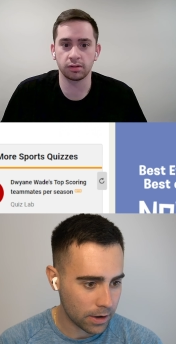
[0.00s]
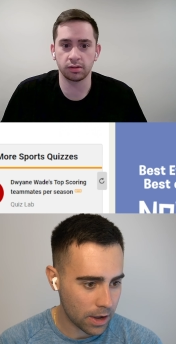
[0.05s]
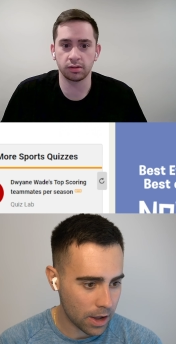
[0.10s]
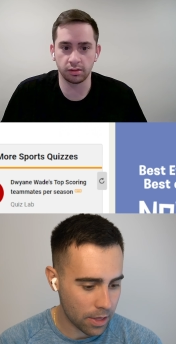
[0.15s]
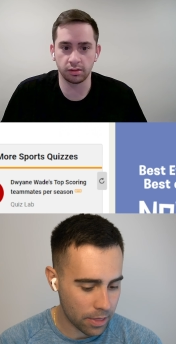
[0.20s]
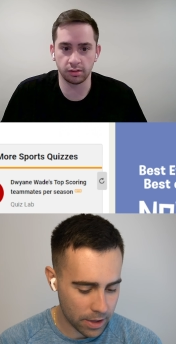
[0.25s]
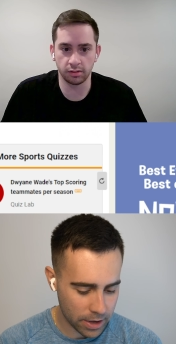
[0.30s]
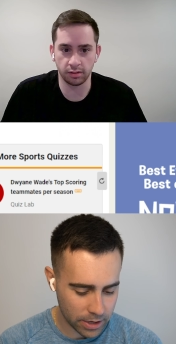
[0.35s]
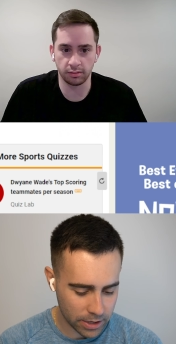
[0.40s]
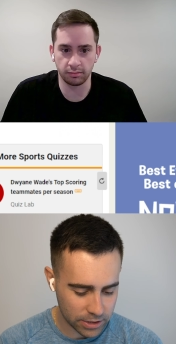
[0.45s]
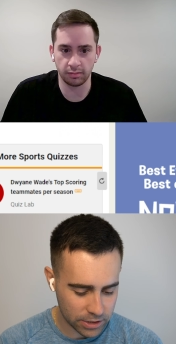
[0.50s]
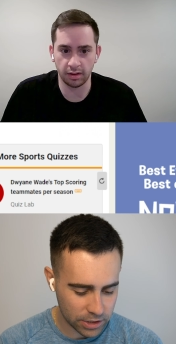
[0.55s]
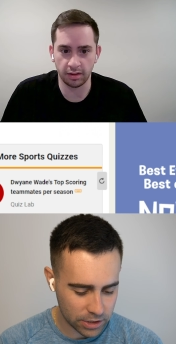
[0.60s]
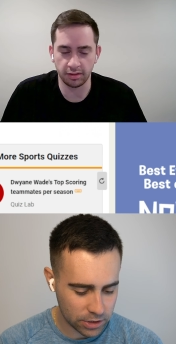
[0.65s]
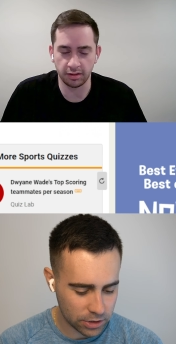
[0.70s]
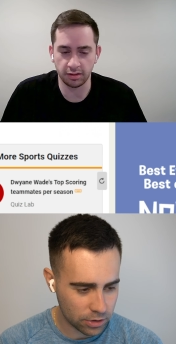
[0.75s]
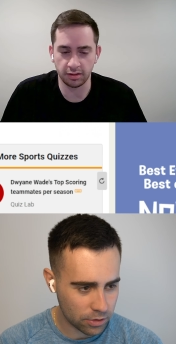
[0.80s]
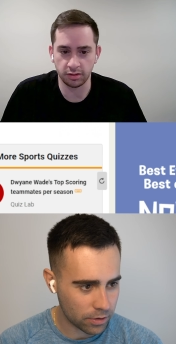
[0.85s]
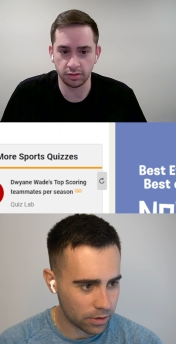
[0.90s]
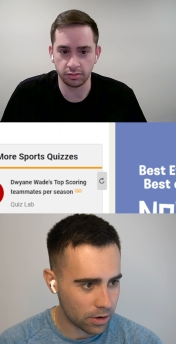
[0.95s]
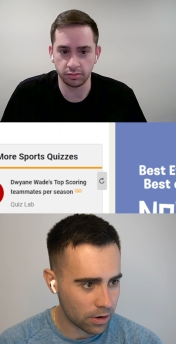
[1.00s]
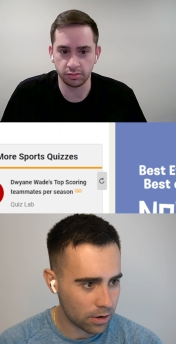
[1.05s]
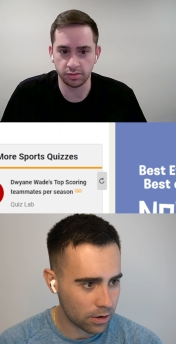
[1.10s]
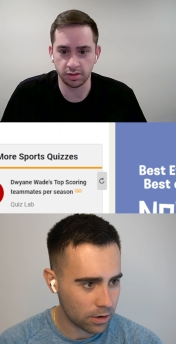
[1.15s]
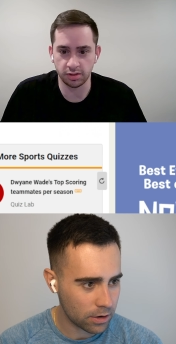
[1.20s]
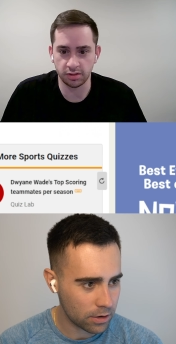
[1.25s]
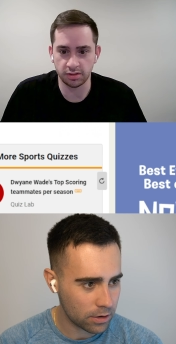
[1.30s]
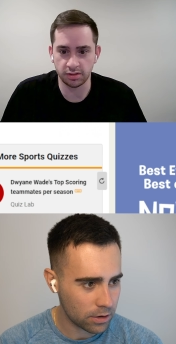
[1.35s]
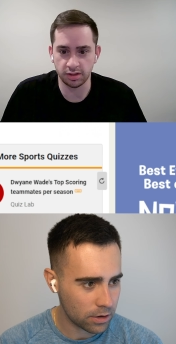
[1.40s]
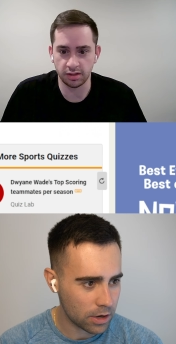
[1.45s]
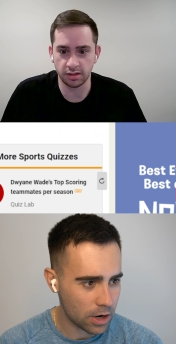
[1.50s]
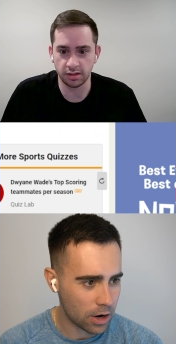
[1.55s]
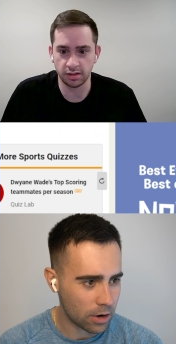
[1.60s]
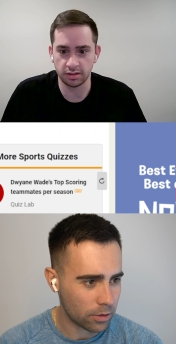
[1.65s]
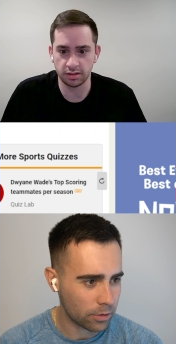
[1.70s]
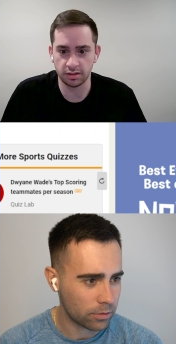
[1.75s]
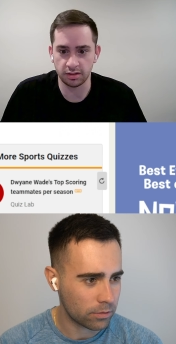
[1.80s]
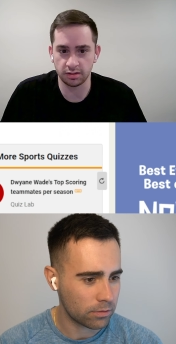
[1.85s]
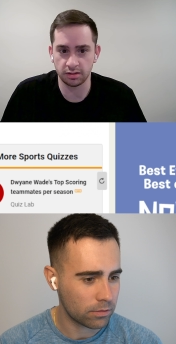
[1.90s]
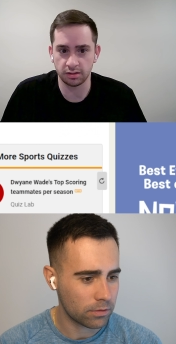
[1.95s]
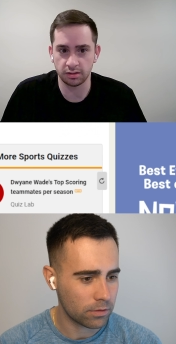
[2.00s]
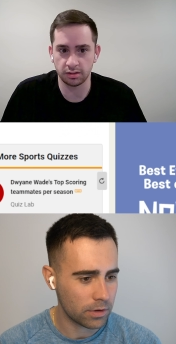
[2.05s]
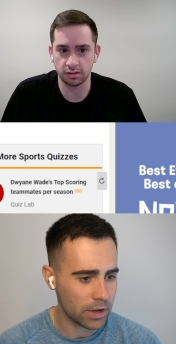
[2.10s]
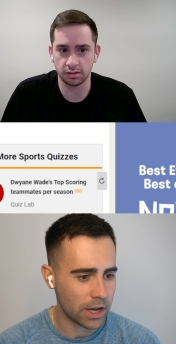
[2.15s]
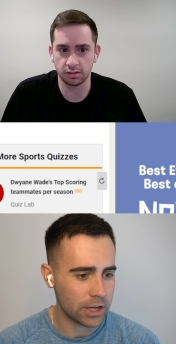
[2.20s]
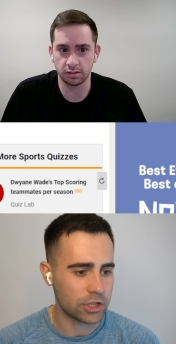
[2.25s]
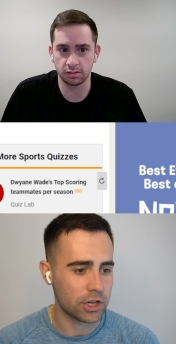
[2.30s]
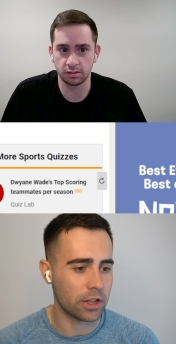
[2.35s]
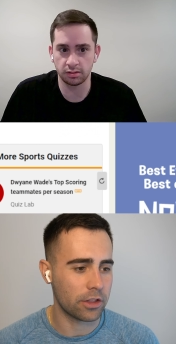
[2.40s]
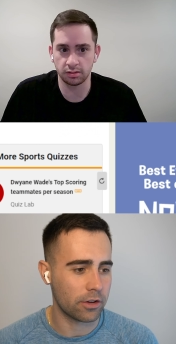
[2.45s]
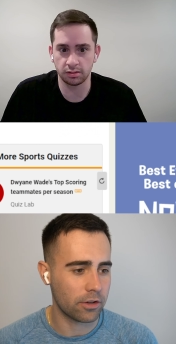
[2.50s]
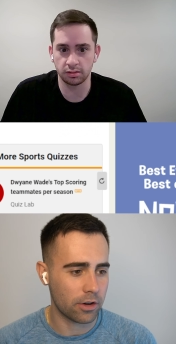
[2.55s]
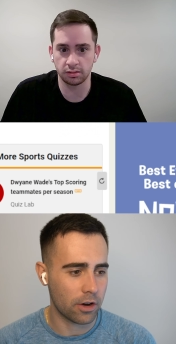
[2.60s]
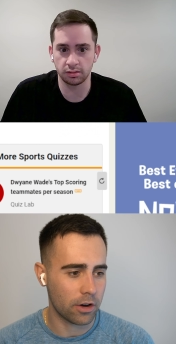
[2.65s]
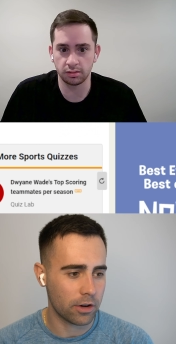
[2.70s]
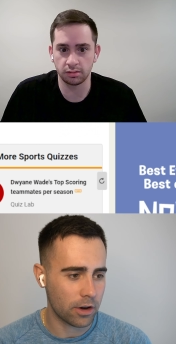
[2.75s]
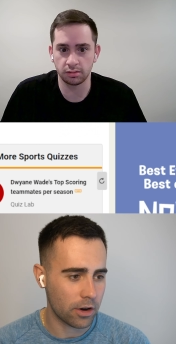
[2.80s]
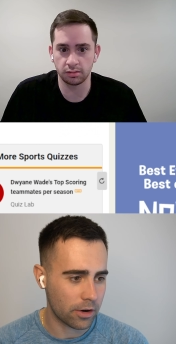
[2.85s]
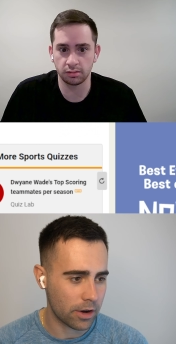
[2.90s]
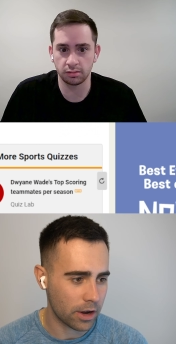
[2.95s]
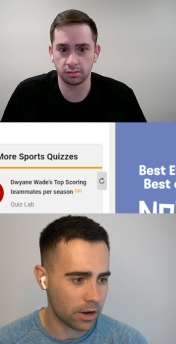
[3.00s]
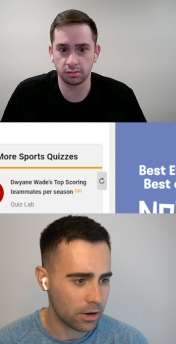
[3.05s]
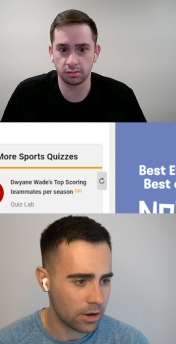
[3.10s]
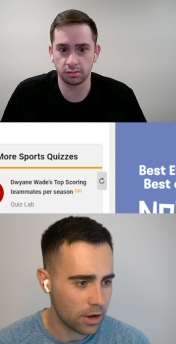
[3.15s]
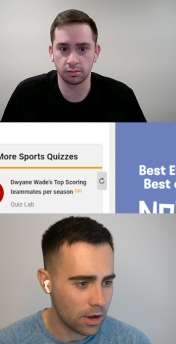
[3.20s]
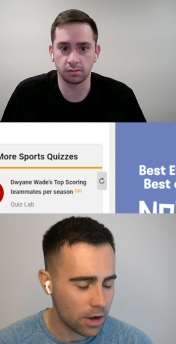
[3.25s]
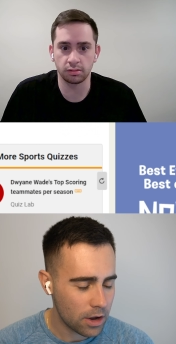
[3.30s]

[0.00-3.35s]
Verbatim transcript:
Speaker 1: And then is this Greenard? No, yeah, Jonathan Greenard. Okay.